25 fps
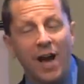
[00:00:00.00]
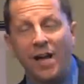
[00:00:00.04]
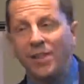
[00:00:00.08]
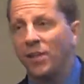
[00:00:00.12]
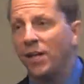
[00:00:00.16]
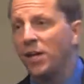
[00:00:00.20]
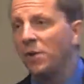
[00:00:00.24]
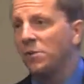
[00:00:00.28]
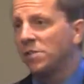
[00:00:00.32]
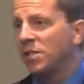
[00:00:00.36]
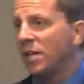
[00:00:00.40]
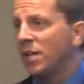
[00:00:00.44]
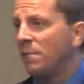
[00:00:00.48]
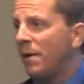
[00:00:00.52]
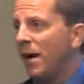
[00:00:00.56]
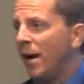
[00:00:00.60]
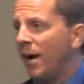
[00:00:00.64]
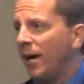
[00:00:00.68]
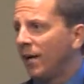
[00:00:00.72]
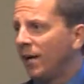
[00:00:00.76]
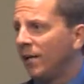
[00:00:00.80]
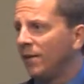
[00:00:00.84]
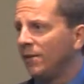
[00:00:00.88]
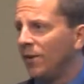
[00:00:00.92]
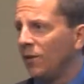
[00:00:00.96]
I thought he was an
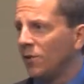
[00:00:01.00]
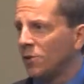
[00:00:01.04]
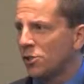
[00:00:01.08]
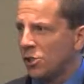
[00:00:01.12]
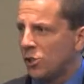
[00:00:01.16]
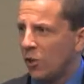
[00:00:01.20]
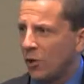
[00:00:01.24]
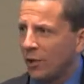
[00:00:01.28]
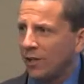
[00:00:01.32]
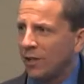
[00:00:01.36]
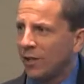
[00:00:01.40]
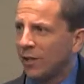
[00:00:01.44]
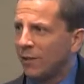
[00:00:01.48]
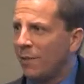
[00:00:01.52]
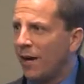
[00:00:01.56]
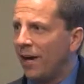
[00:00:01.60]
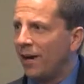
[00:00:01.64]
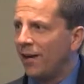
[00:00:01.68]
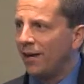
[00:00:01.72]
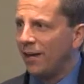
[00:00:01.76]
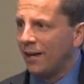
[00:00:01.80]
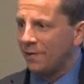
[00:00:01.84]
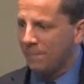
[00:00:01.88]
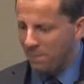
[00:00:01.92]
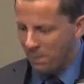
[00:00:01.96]
American. I was short little
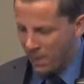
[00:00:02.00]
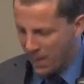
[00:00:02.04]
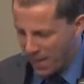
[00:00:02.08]
American.